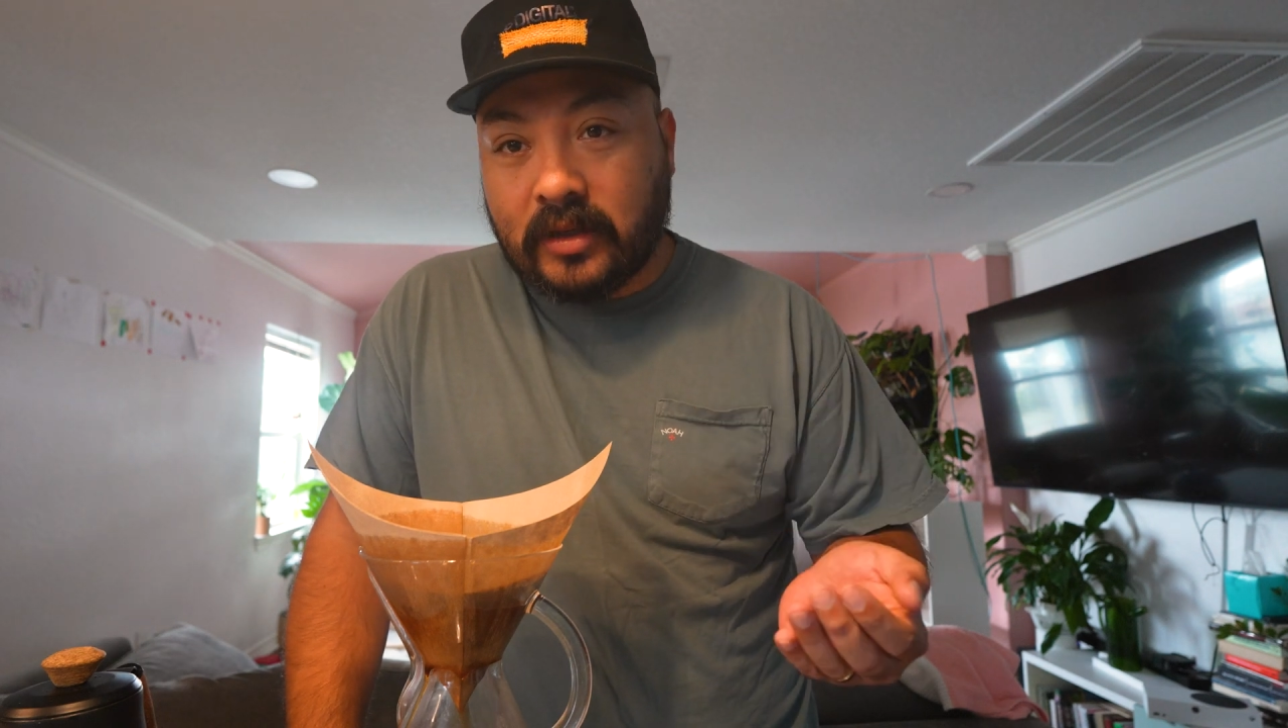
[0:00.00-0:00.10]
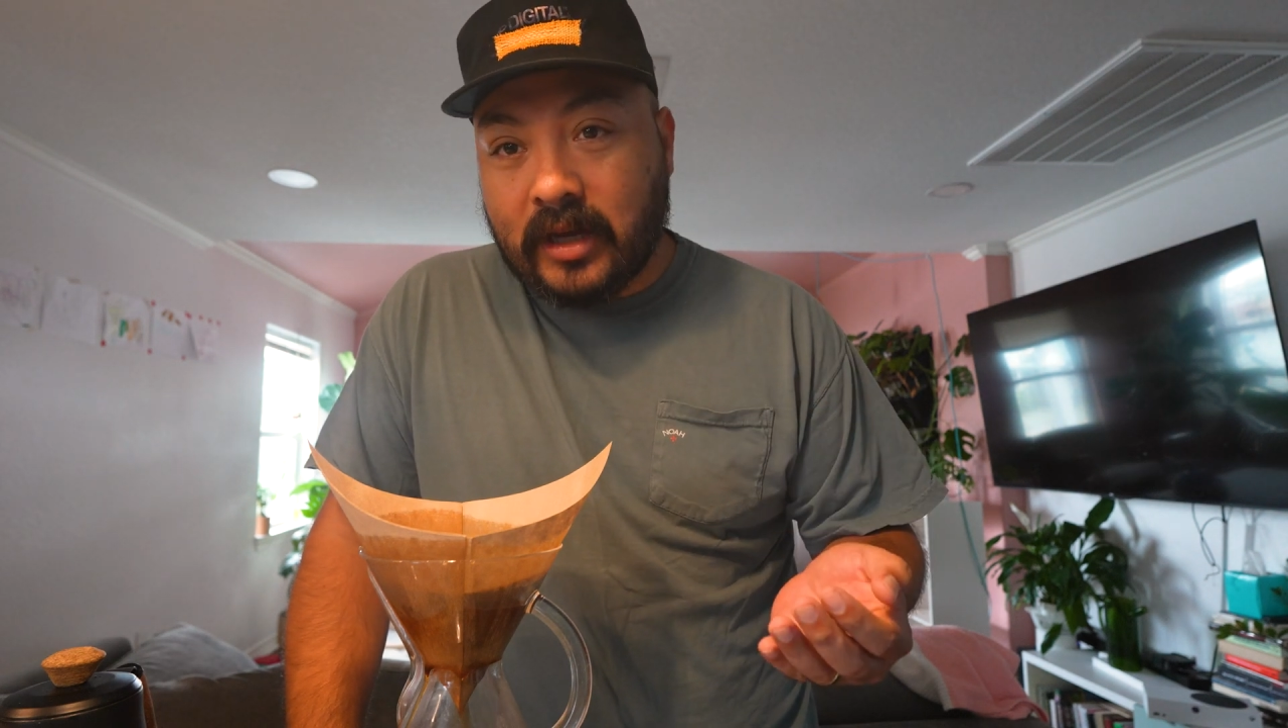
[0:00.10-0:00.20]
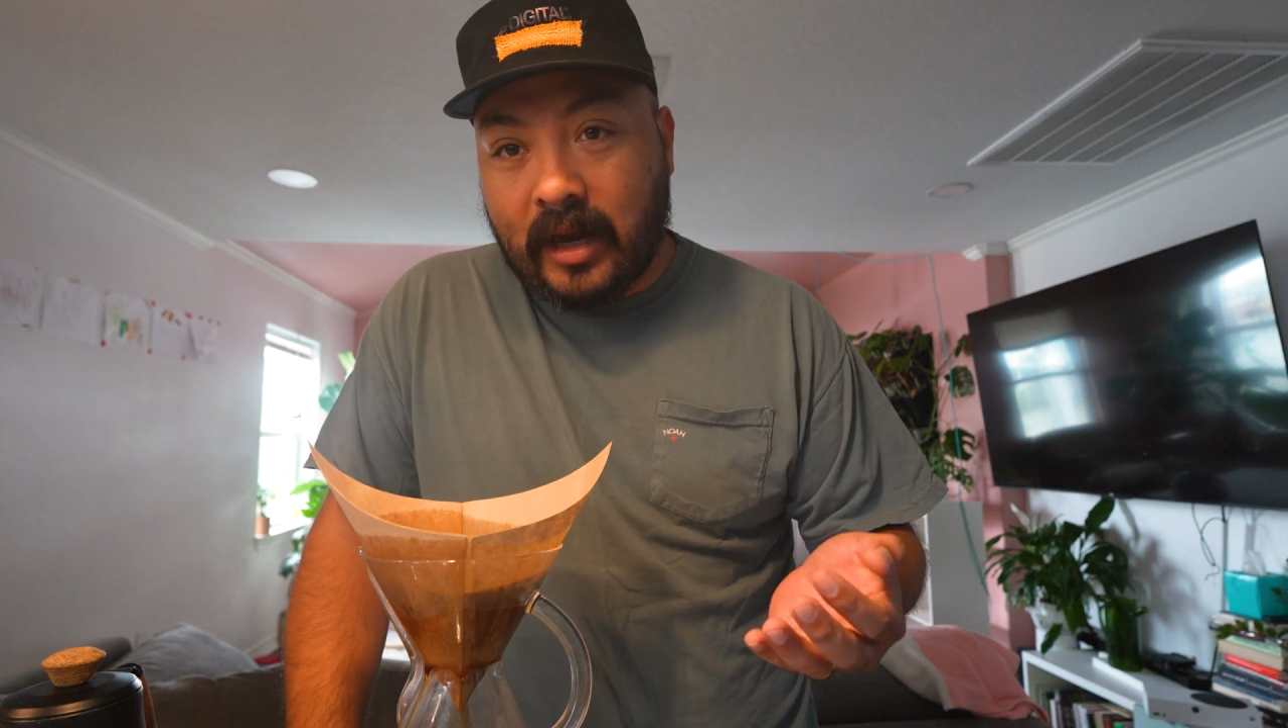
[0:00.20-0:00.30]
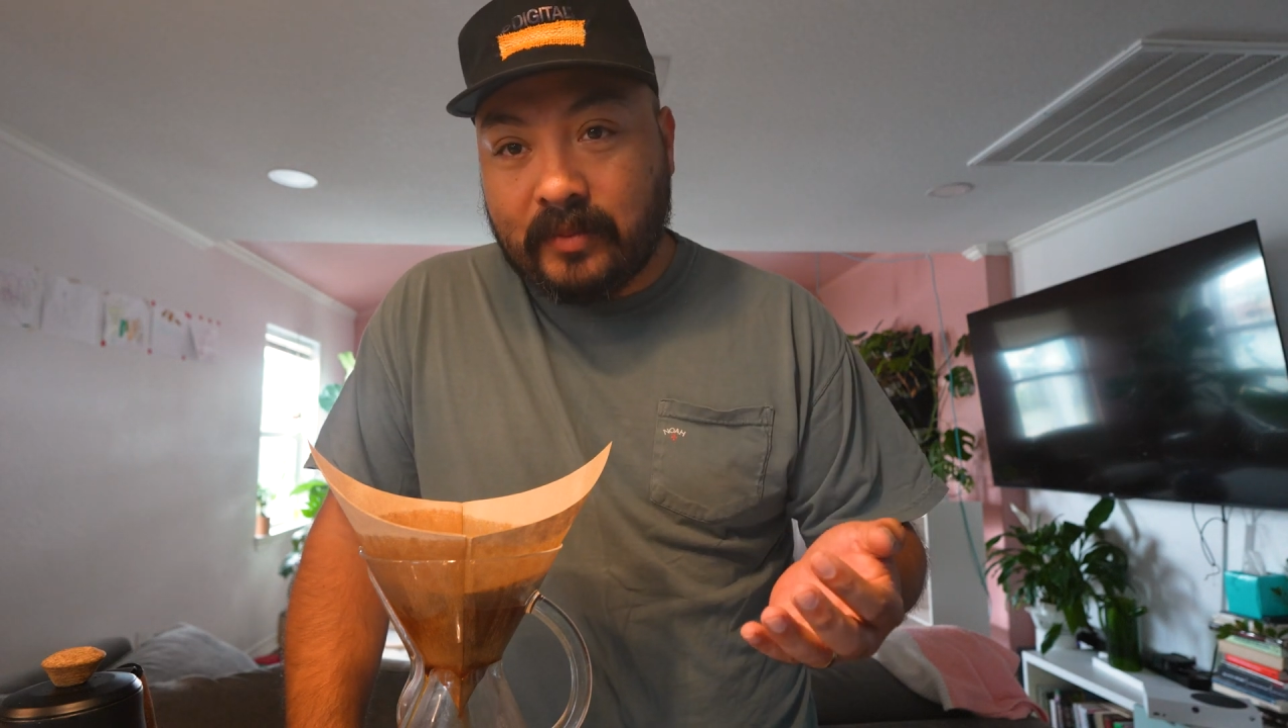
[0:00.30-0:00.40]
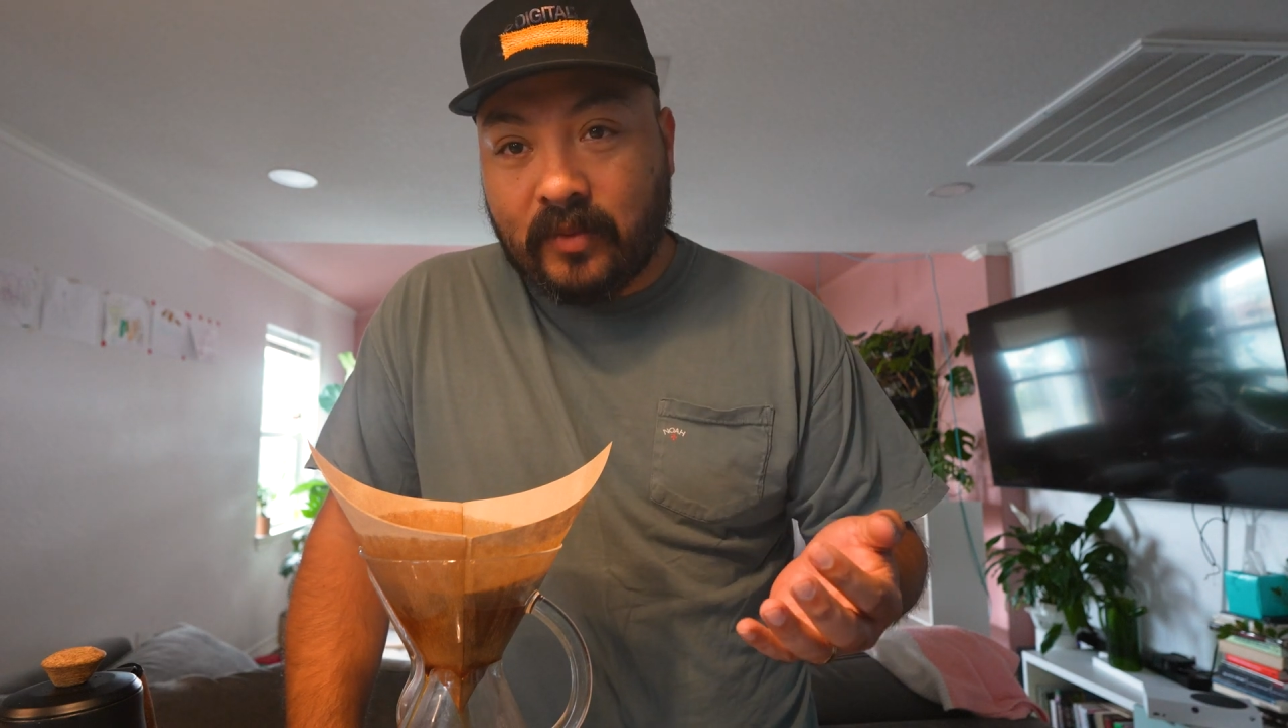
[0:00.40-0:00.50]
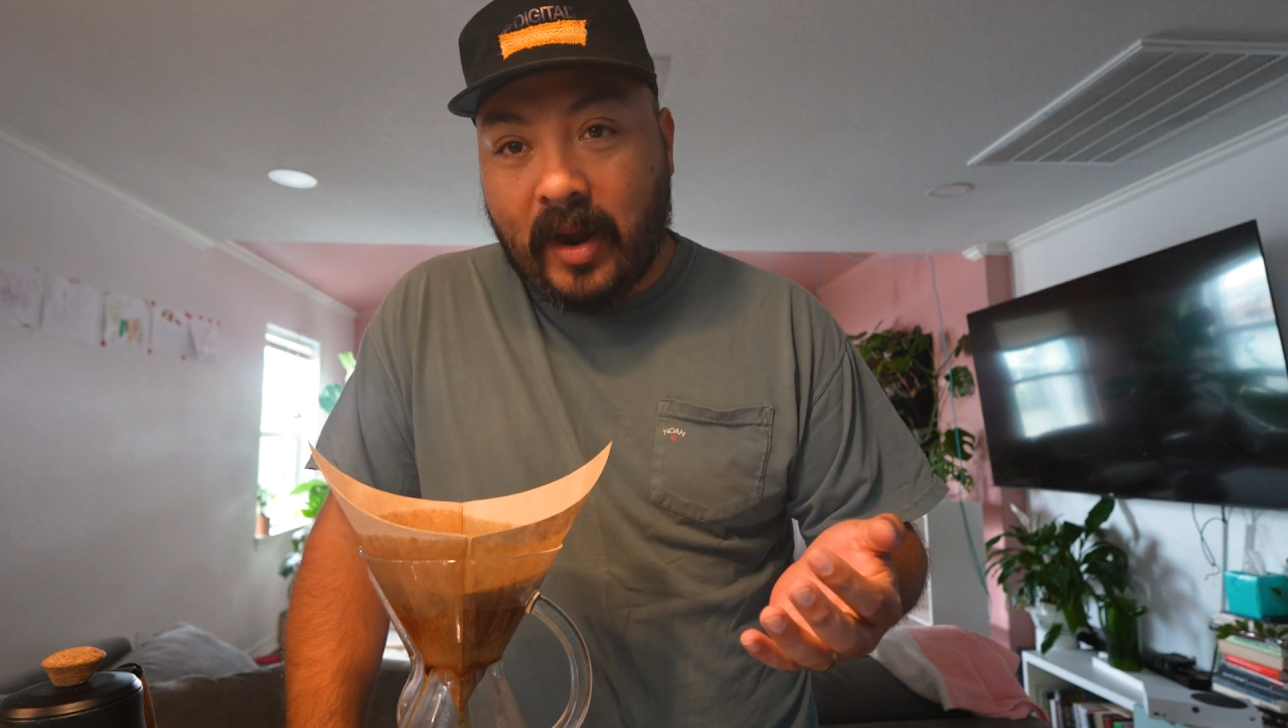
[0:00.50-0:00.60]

Times